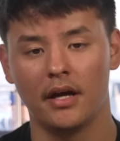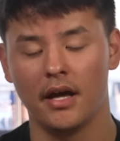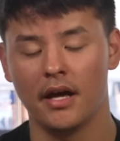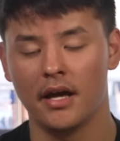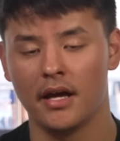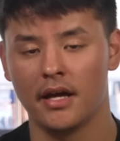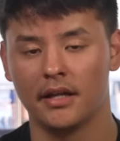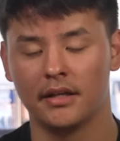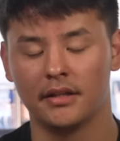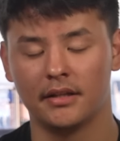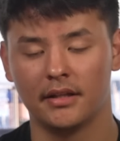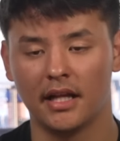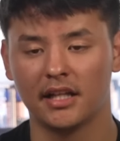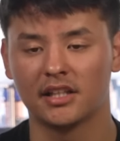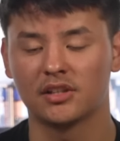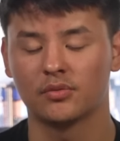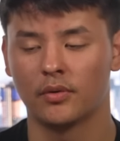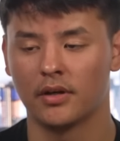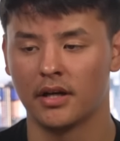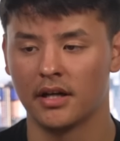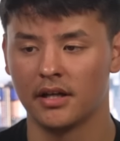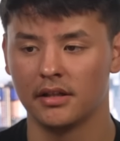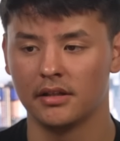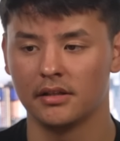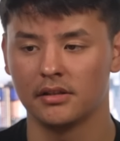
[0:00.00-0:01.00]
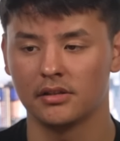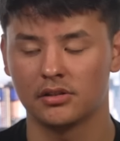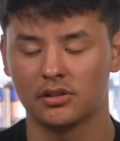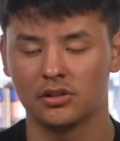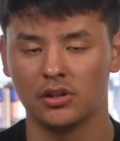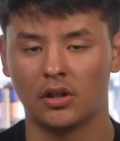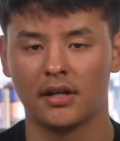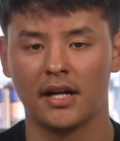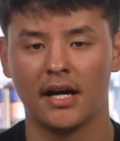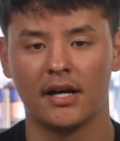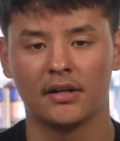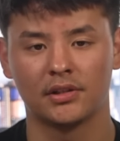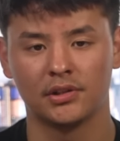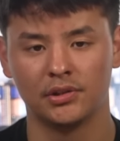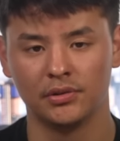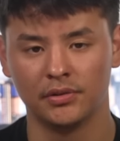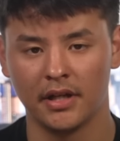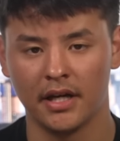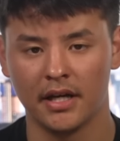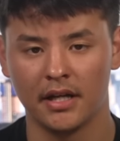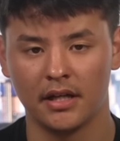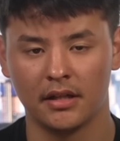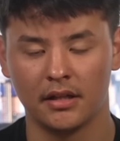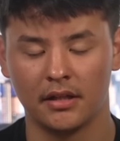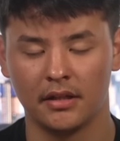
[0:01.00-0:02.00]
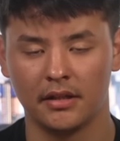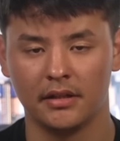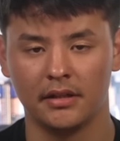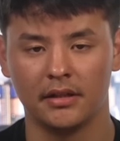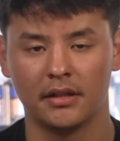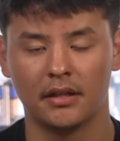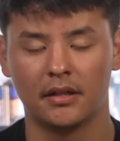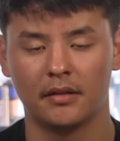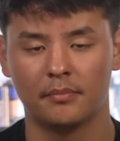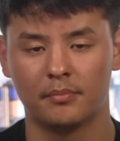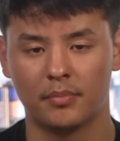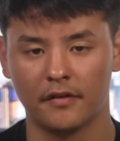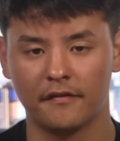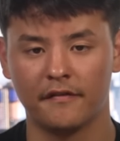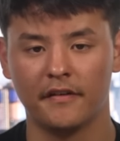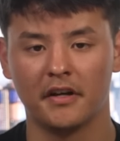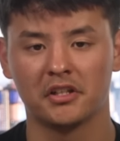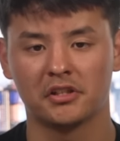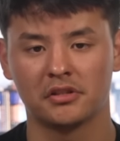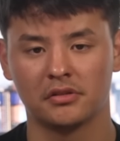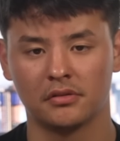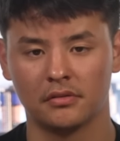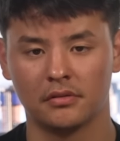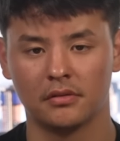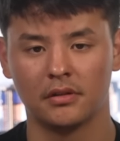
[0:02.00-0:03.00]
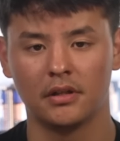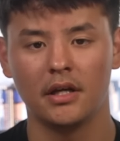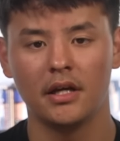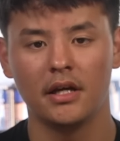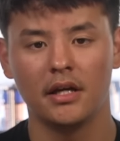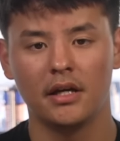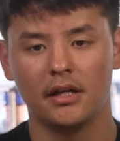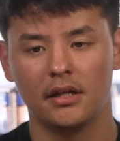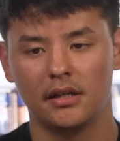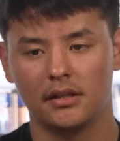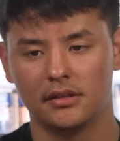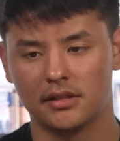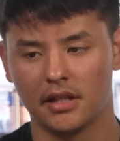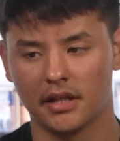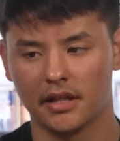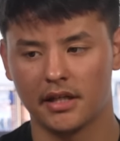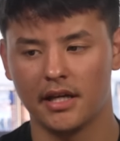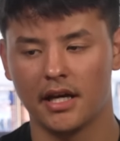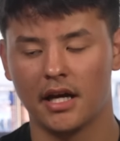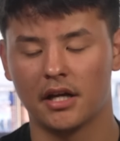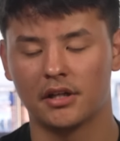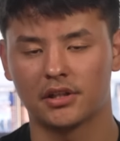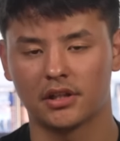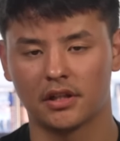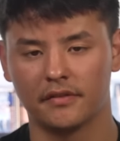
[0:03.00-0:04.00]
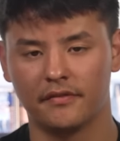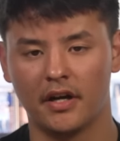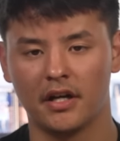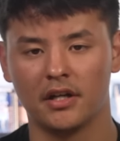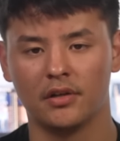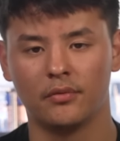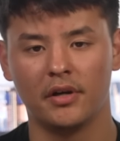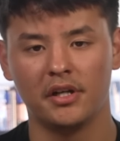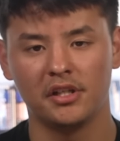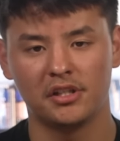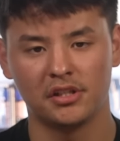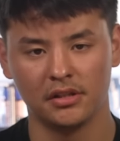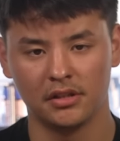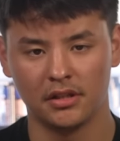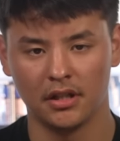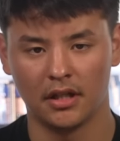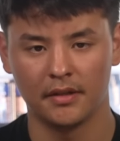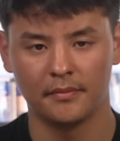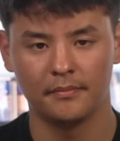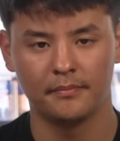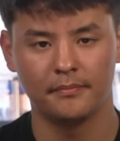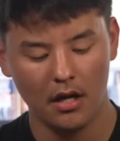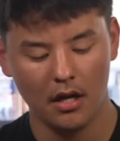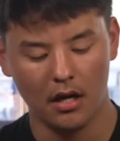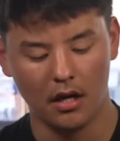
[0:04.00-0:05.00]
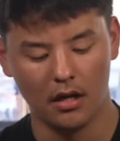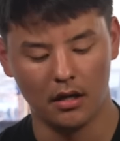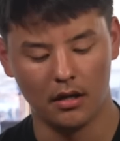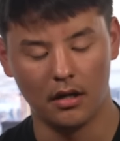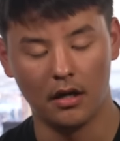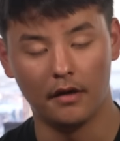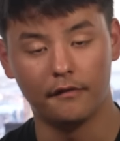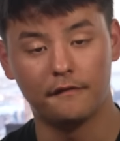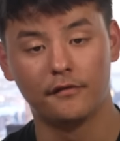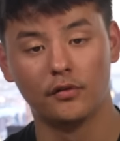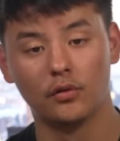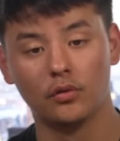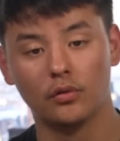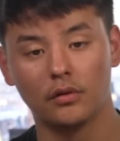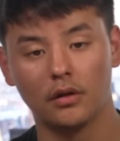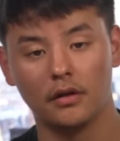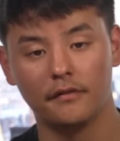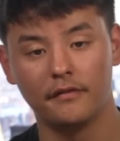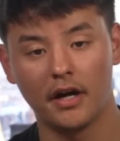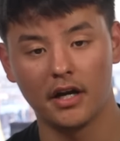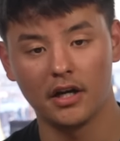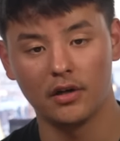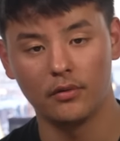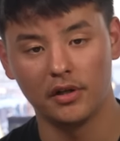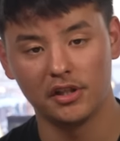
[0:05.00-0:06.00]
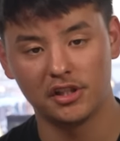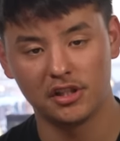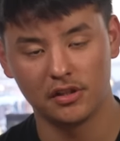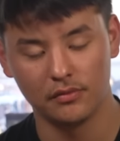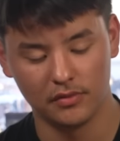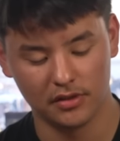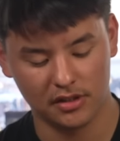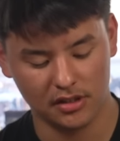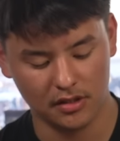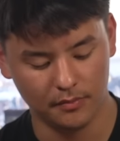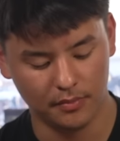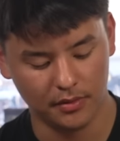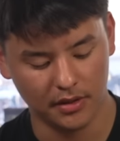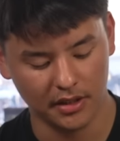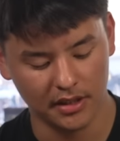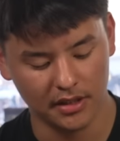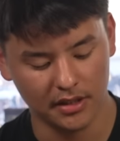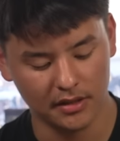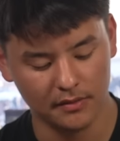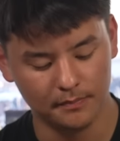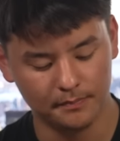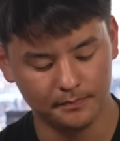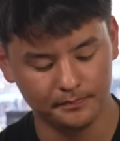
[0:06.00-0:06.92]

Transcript: and that's when I sought out to get a uh, professional psychiatric evaluation done. Uh, a full evaluation was completed